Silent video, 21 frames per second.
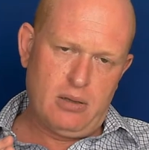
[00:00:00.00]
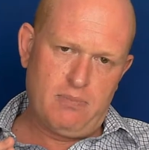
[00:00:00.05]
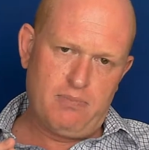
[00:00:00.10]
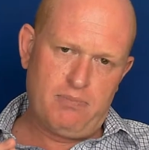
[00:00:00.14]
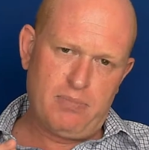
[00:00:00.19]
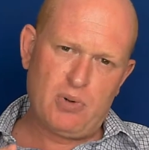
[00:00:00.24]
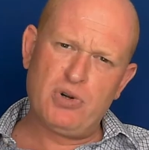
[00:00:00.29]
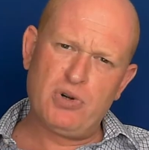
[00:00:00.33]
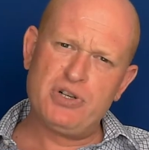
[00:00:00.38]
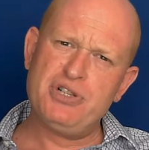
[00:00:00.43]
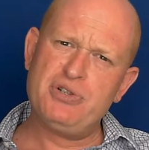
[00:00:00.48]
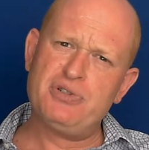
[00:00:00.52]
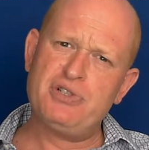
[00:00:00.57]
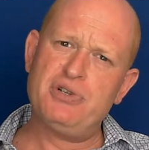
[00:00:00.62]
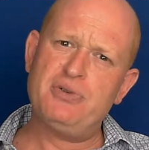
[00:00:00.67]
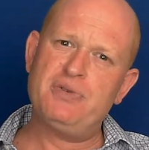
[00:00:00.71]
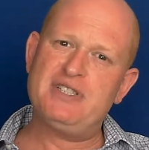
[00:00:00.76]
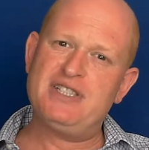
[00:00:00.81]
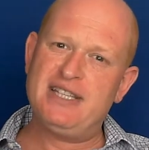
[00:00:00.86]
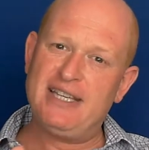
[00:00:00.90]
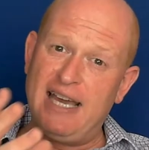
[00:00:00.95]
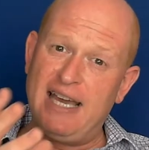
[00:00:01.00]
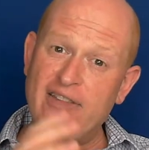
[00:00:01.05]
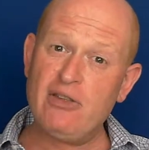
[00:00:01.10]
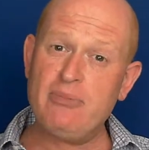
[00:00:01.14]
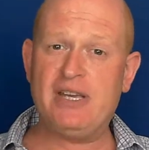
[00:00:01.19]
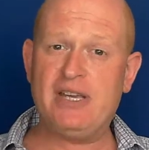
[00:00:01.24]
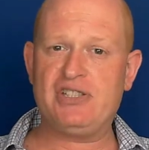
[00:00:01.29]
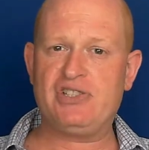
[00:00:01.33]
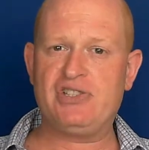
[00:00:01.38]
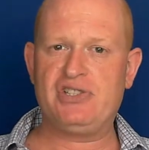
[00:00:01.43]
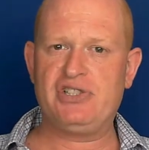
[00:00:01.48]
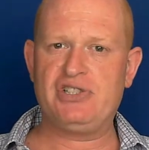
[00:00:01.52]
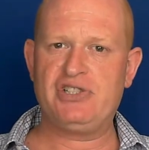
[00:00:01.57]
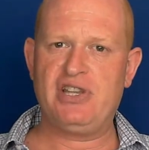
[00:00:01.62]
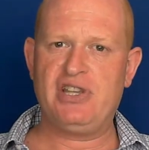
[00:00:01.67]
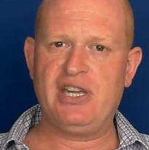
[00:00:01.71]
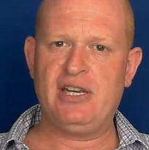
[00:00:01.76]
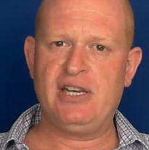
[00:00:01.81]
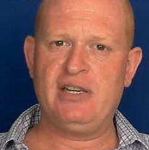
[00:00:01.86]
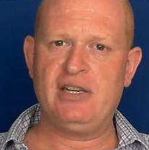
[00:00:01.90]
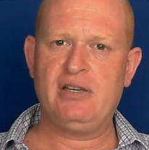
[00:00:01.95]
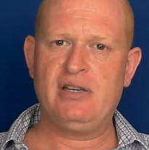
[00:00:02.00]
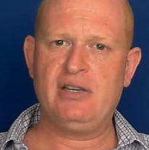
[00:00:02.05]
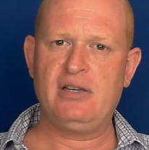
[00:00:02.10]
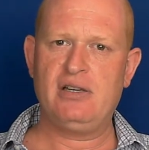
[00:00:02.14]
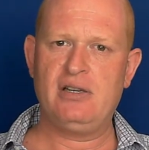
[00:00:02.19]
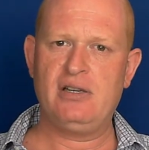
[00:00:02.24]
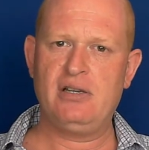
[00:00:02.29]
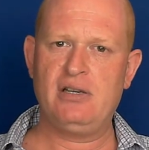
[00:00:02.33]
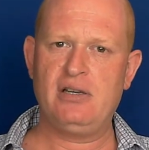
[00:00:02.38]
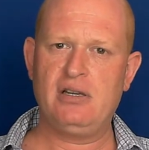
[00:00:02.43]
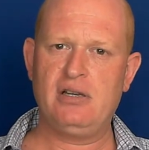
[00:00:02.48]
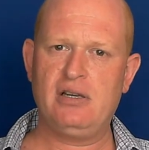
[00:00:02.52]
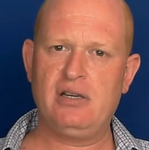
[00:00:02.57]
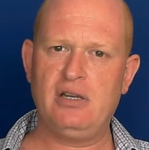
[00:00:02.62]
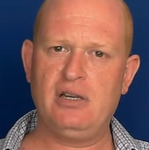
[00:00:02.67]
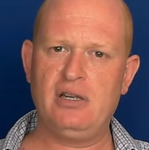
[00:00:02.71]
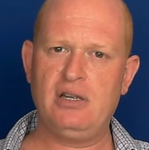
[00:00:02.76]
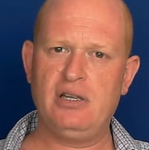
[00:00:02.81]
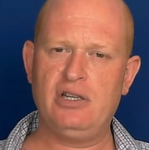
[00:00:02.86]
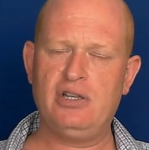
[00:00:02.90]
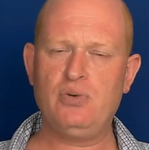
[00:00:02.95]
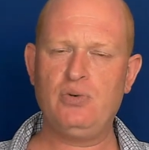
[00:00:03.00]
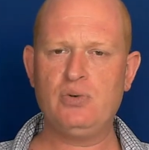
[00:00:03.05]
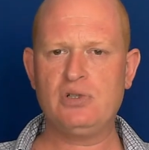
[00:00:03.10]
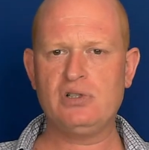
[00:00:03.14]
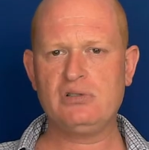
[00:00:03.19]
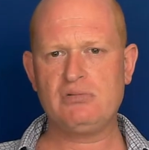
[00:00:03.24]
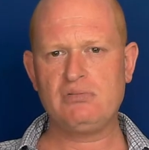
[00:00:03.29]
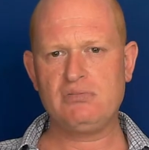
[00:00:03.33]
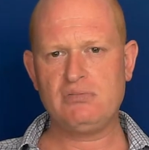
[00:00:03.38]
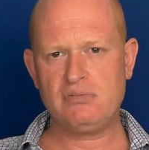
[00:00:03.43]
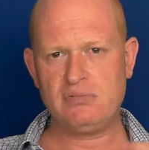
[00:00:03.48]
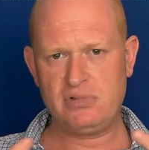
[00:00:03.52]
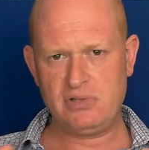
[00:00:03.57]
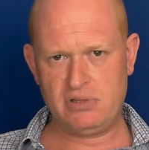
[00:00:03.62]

But what you'll do is the other messages then, you will